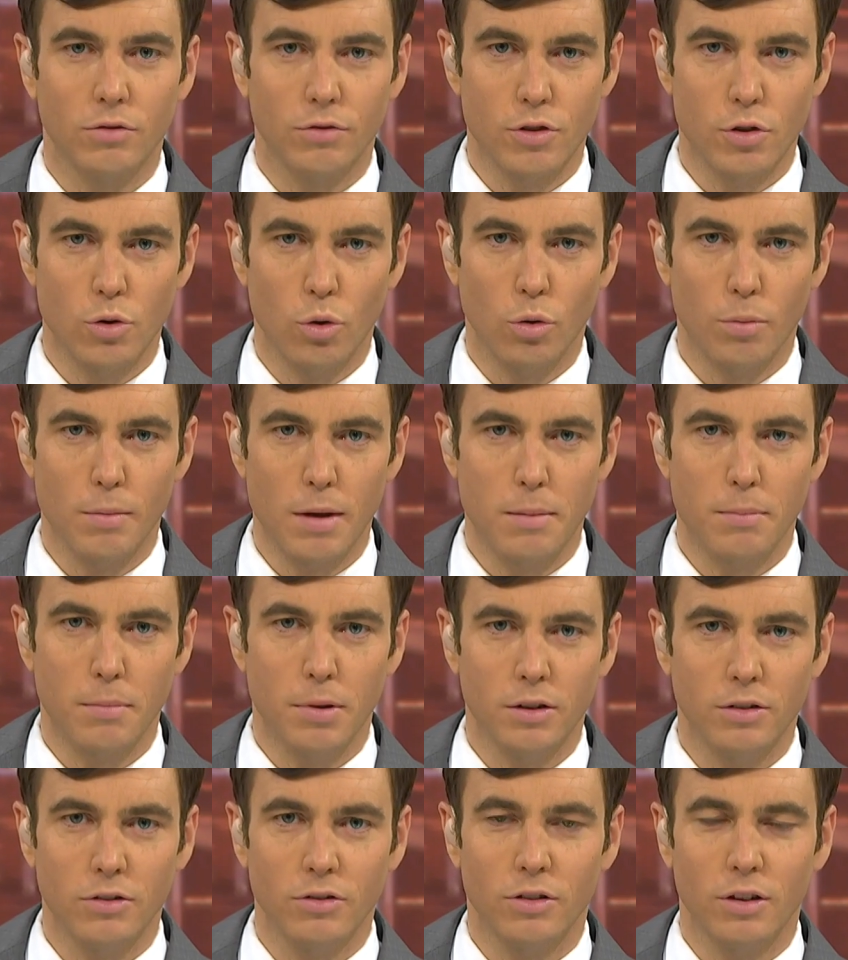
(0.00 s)
for your
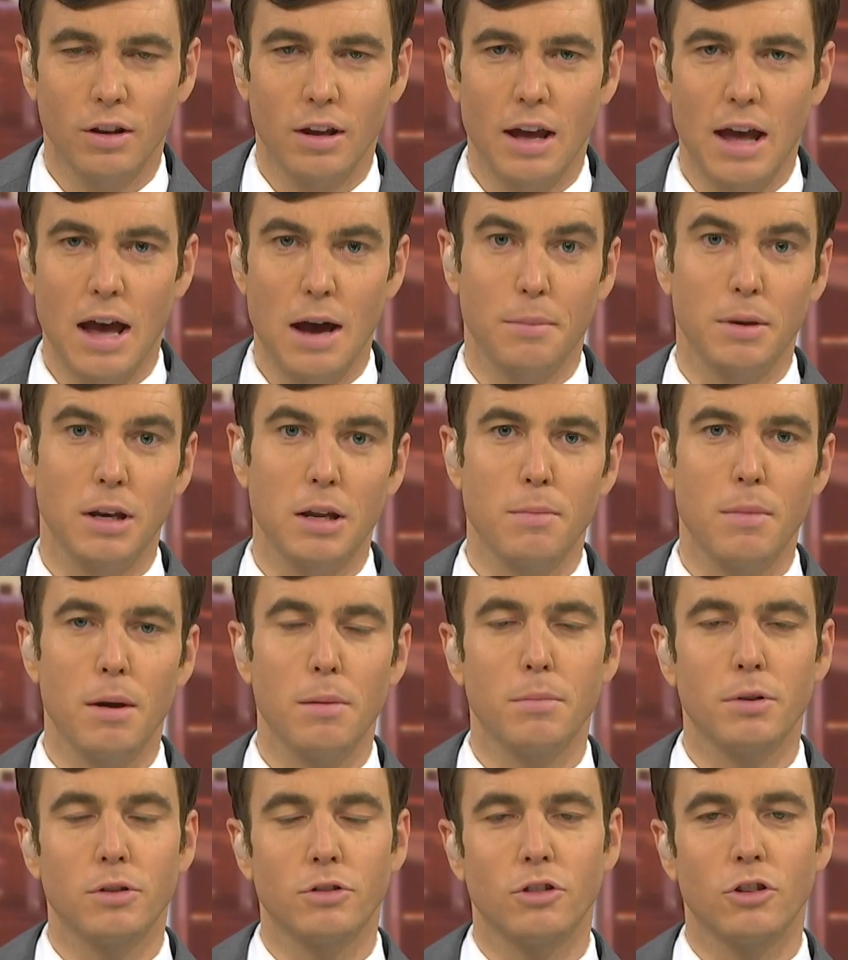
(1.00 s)
members, how many
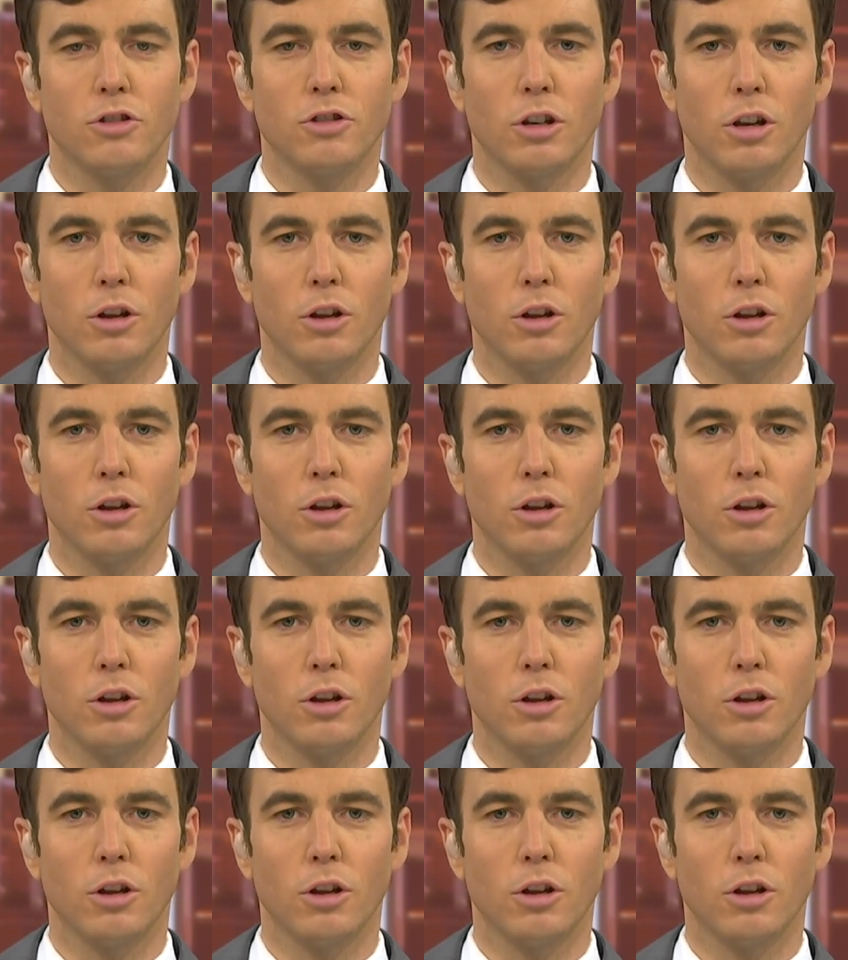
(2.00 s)
members did you